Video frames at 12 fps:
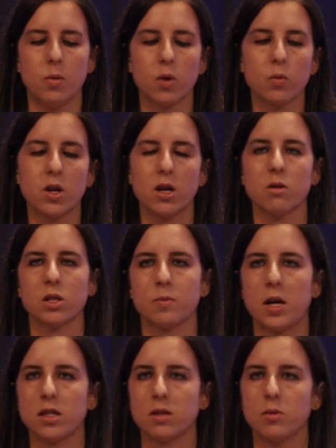we are
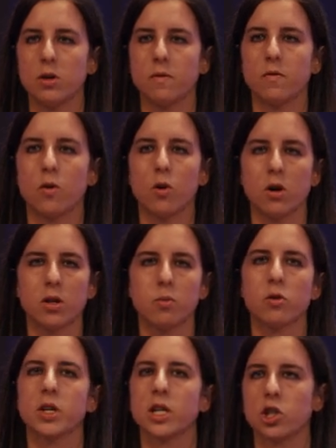responsible for the
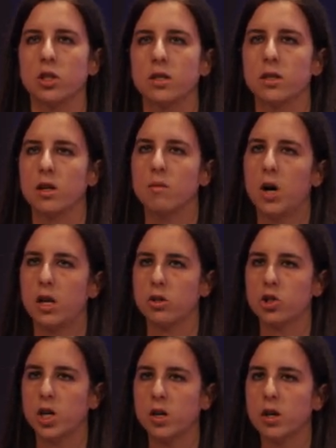predictions that our
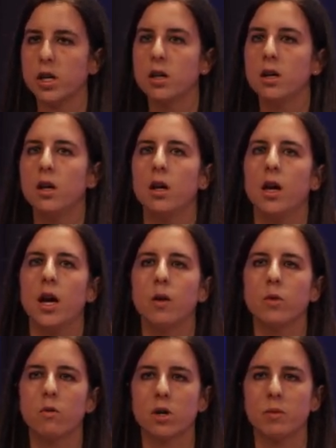models generate. And
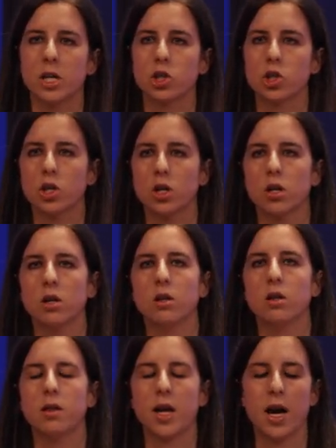we want to make sure
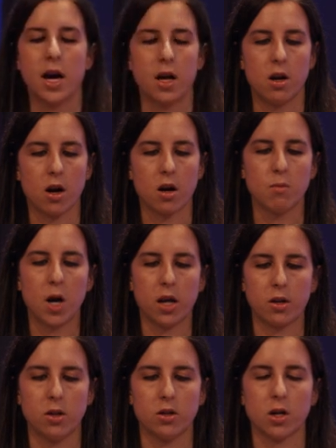that our
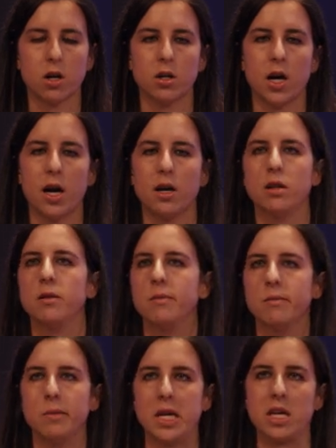models are not
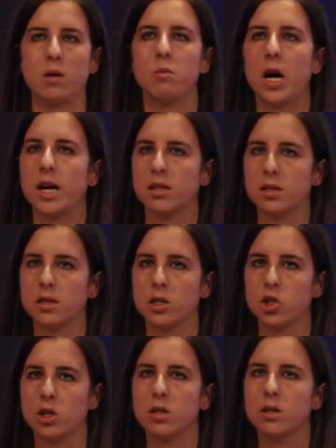making biased
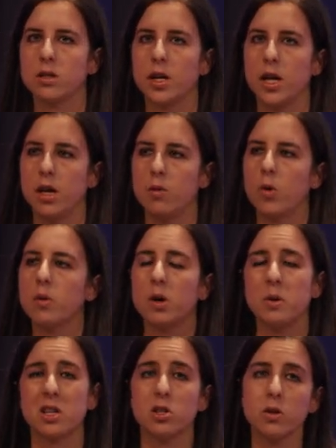decisions. And one way
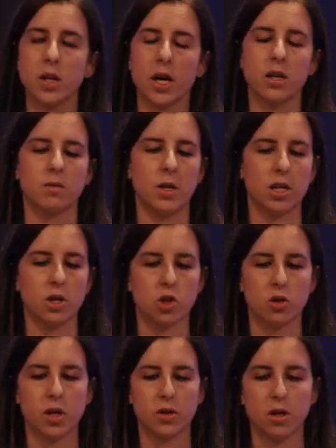we can do that is making
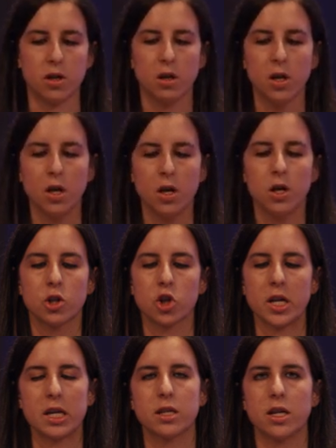sure that the
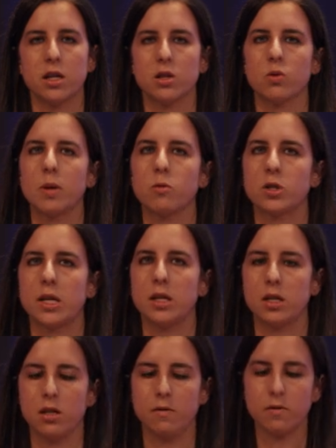training data is
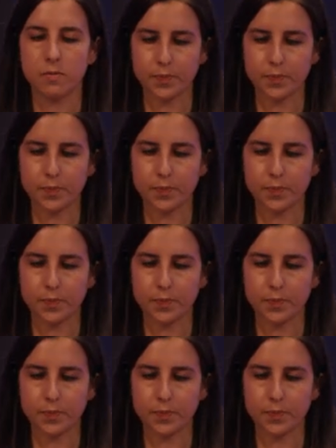representative